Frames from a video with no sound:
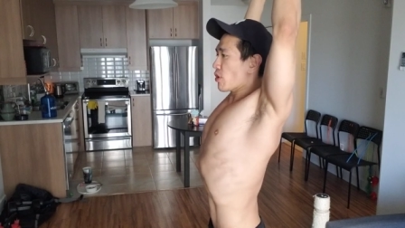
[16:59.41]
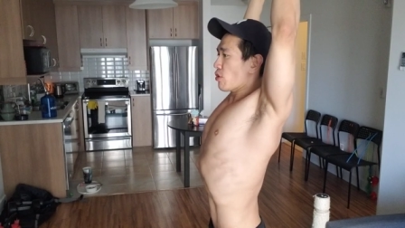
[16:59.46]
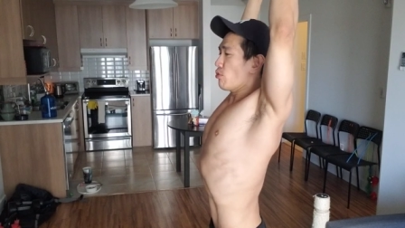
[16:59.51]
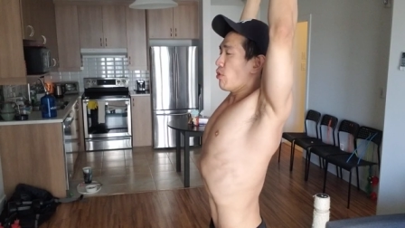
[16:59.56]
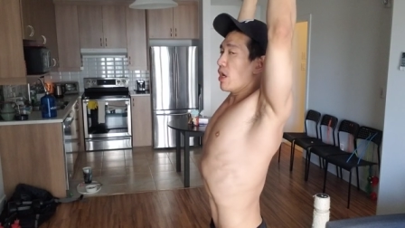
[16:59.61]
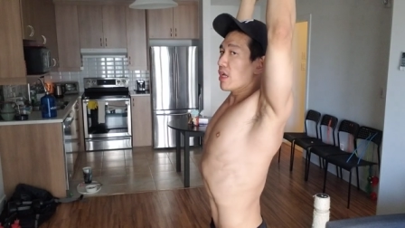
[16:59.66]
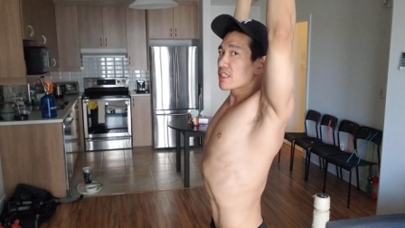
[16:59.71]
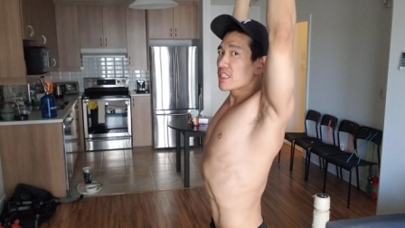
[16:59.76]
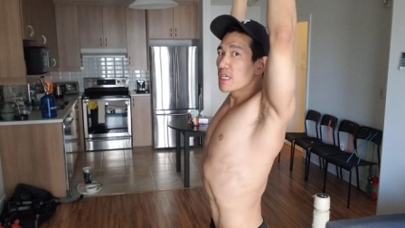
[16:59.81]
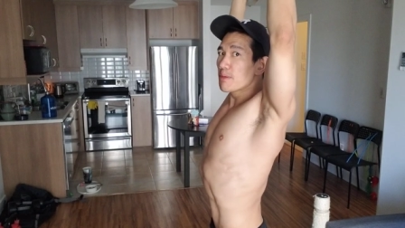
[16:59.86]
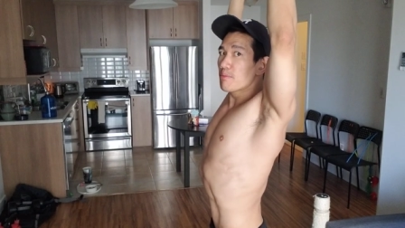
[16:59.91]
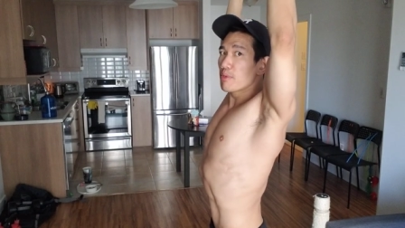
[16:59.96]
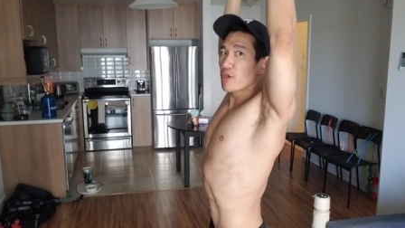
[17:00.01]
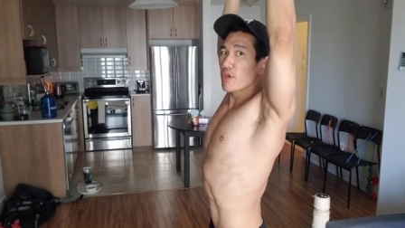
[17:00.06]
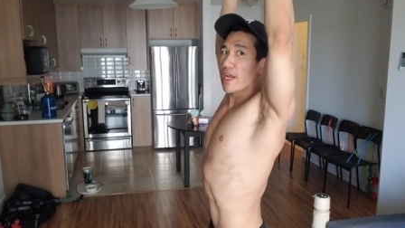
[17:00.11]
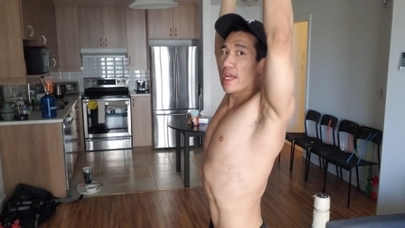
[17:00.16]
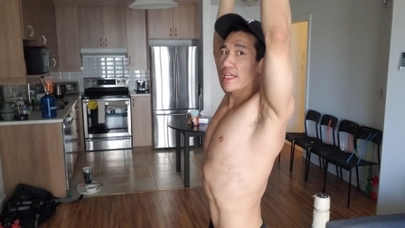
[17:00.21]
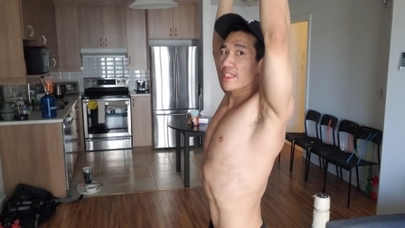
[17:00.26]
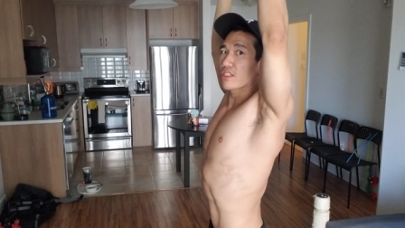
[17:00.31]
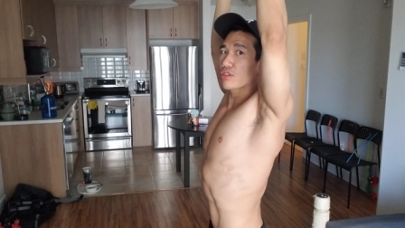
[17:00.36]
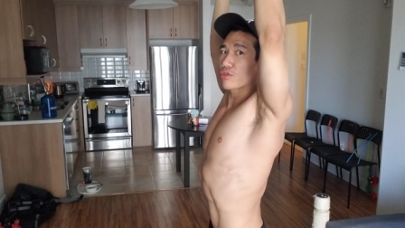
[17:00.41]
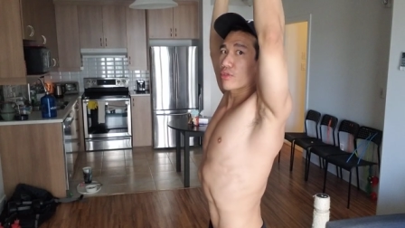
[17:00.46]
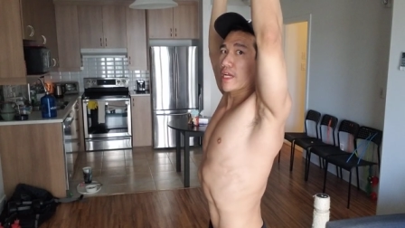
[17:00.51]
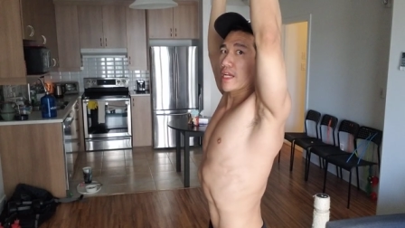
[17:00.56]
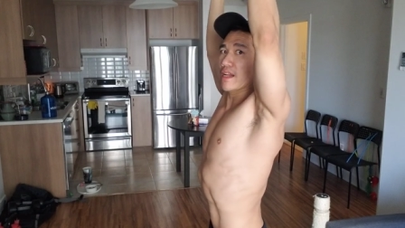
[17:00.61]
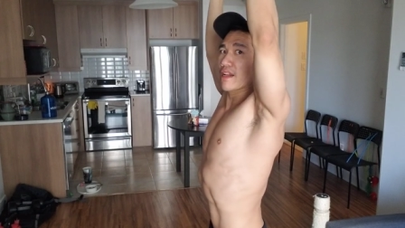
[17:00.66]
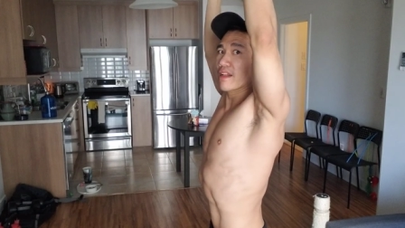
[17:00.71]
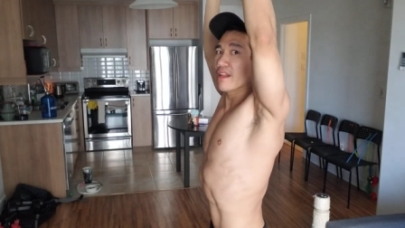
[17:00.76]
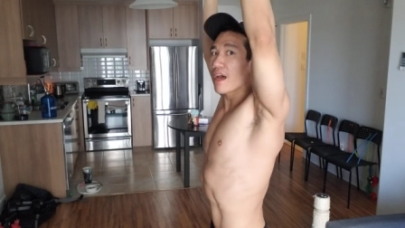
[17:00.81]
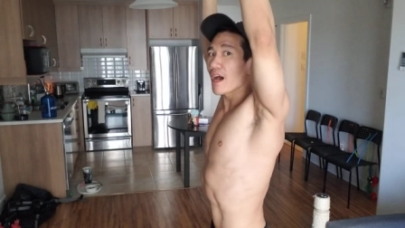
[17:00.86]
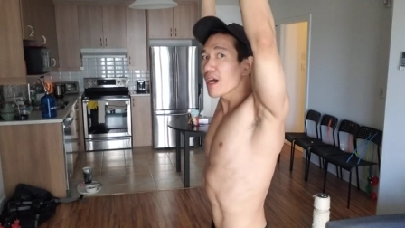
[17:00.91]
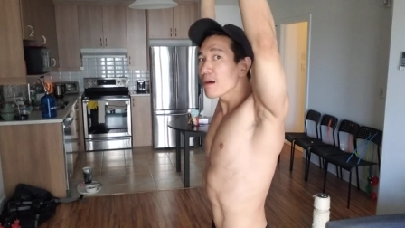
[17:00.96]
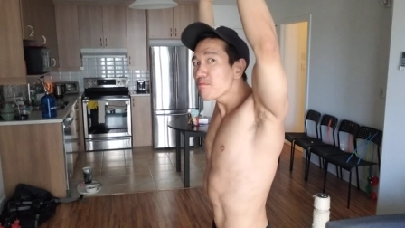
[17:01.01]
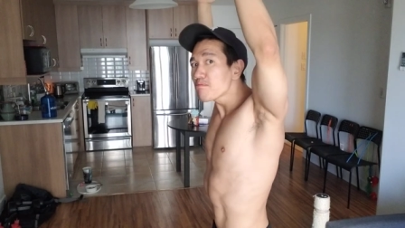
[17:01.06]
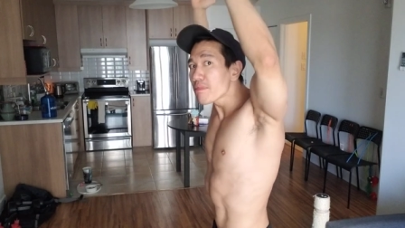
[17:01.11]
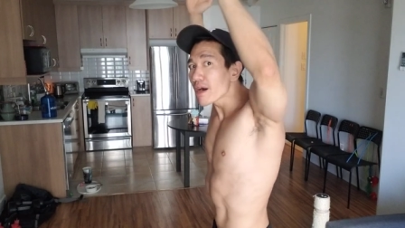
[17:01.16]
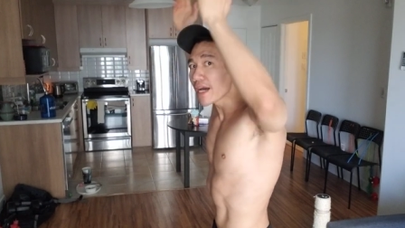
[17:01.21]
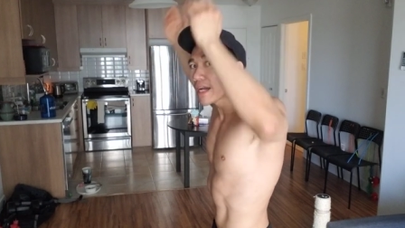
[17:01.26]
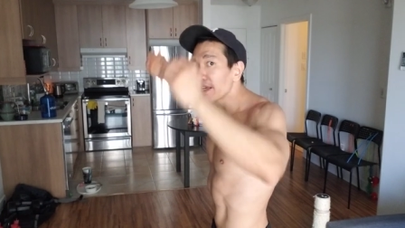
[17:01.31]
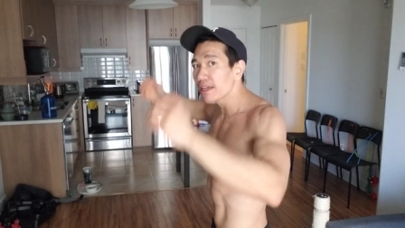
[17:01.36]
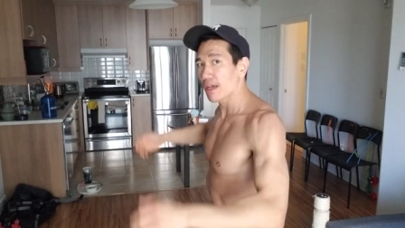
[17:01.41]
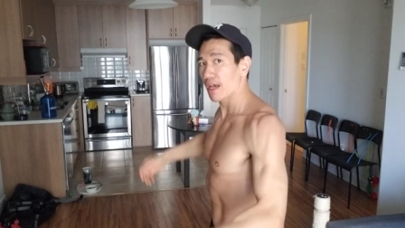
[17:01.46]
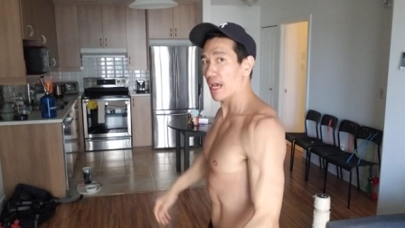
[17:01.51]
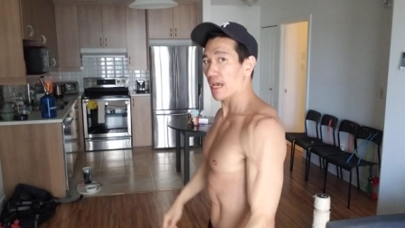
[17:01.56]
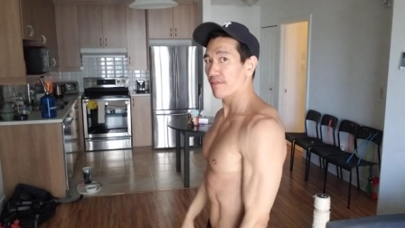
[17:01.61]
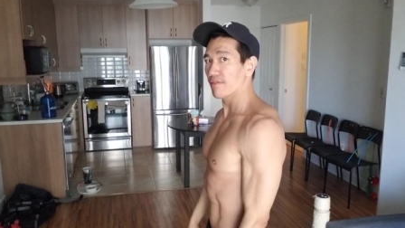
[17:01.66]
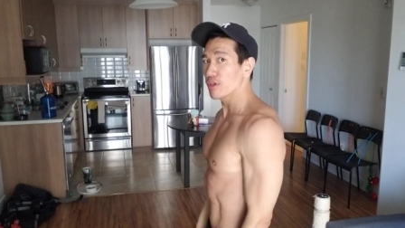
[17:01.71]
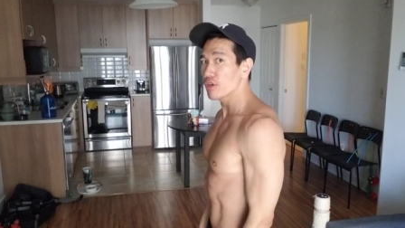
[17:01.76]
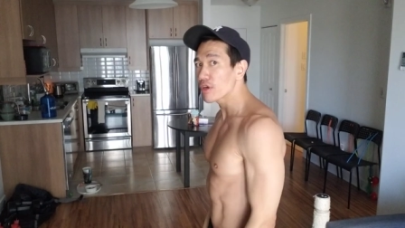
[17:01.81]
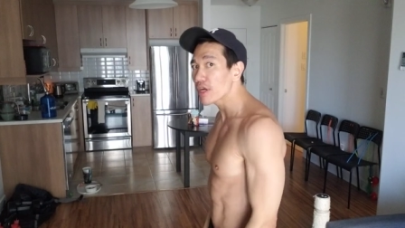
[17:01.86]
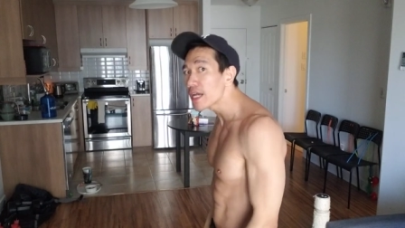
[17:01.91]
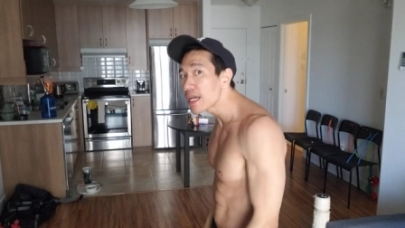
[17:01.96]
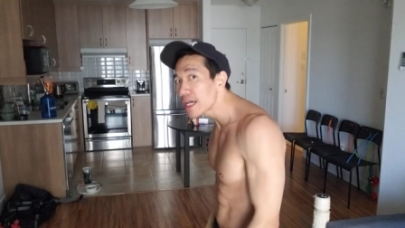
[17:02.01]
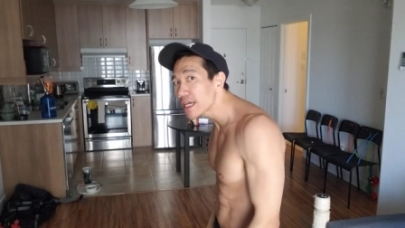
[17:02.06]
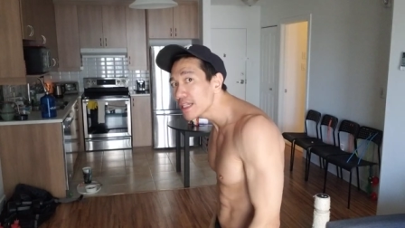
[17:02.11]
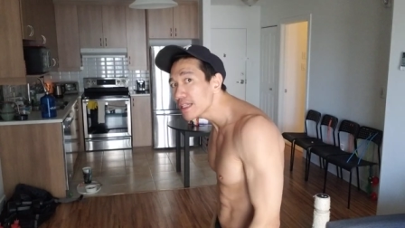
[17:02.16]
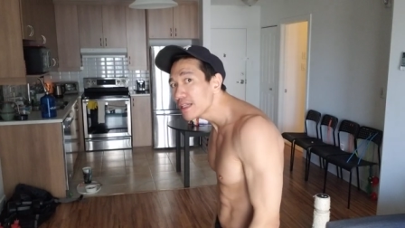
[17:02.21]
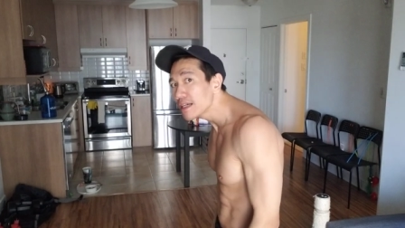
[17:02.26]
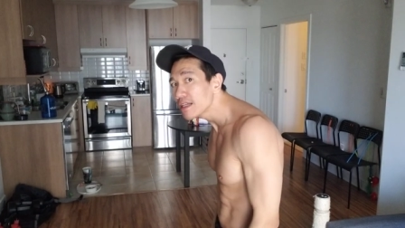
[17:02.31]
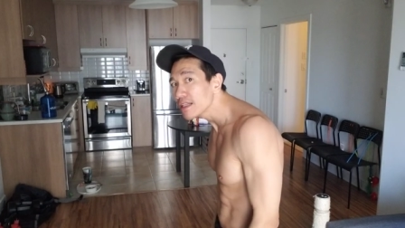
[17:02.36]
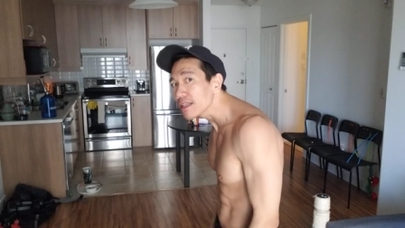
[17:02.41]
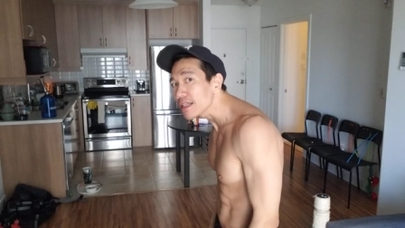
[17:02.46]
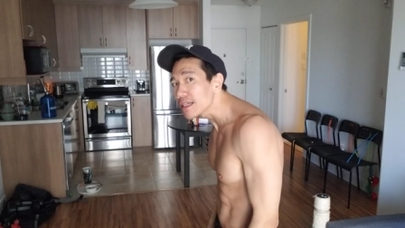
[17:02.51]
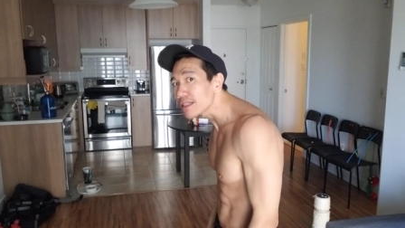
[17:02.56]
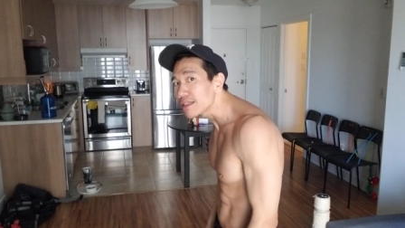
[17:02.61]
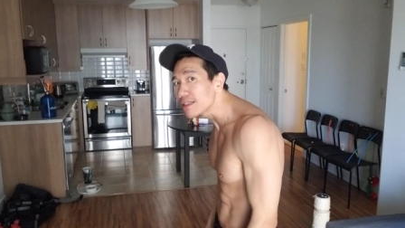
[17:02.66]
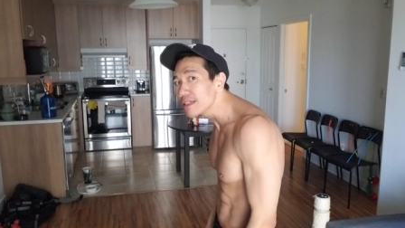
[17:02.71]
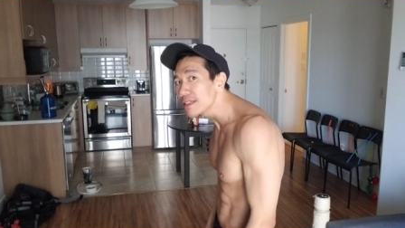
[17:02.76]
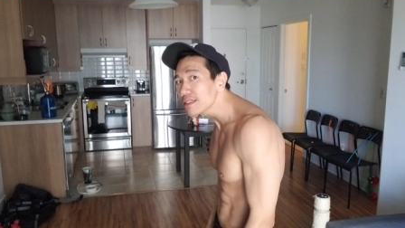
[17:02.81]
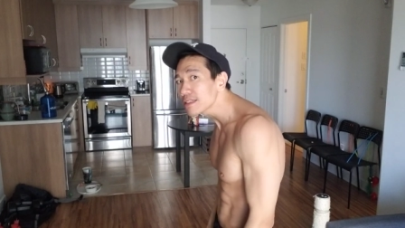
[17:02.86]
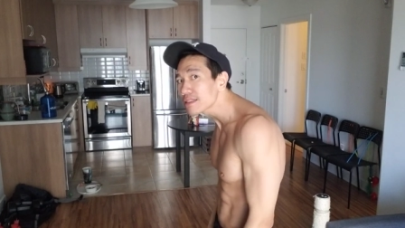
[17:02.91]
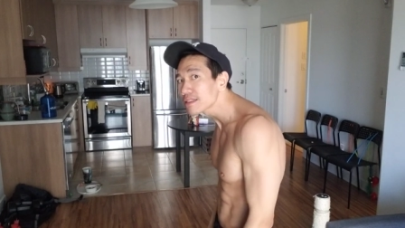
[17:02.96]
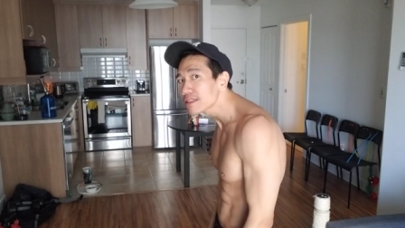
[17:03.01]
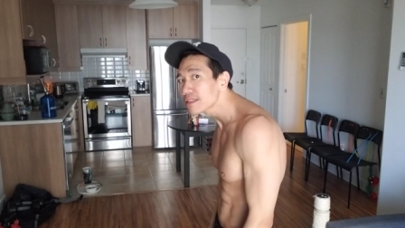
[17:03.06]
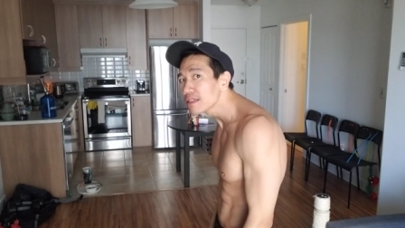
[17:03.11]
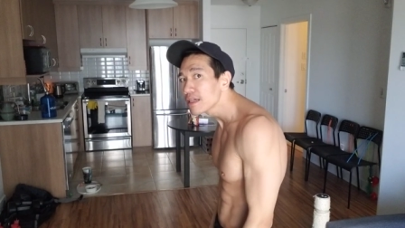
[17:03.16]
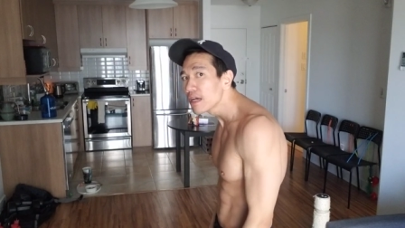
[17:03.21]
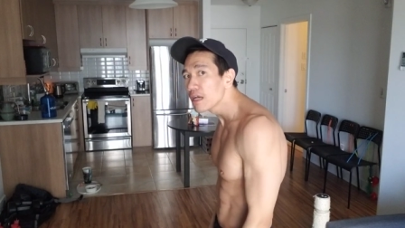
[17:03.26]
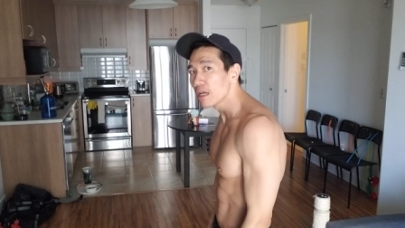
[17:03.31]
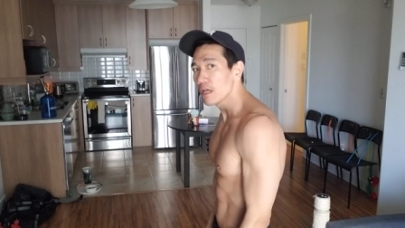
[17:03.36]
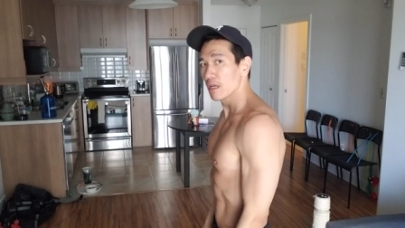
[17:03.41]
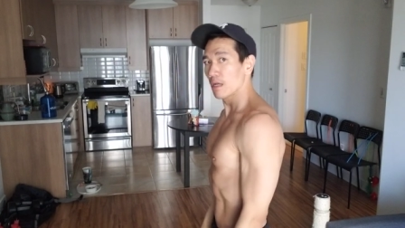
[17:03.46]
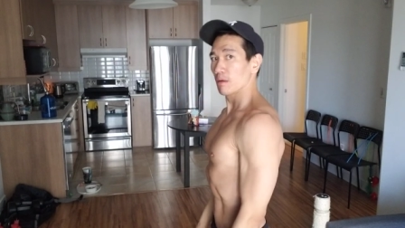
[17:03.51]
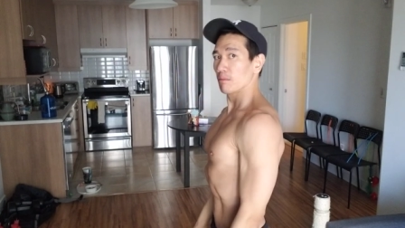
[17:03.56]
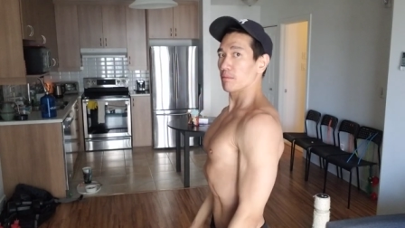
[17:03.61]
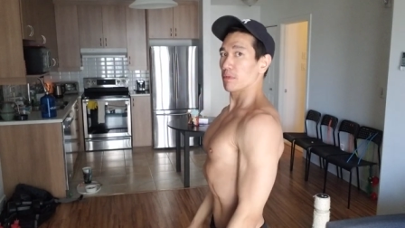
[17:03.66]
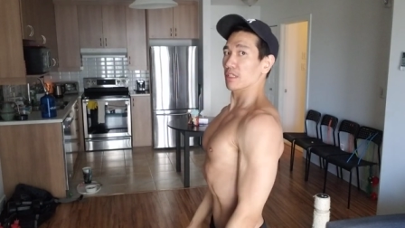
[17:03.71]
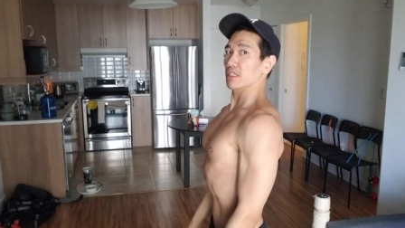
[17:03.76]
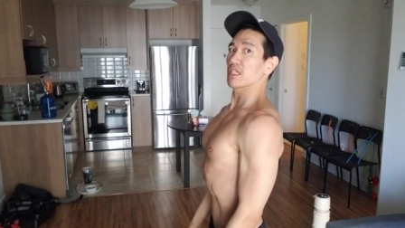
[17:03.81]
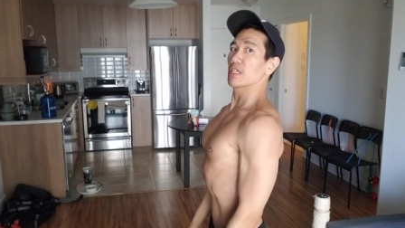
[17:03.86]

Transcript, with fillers: While keeping your head straight, not by having your head like this, but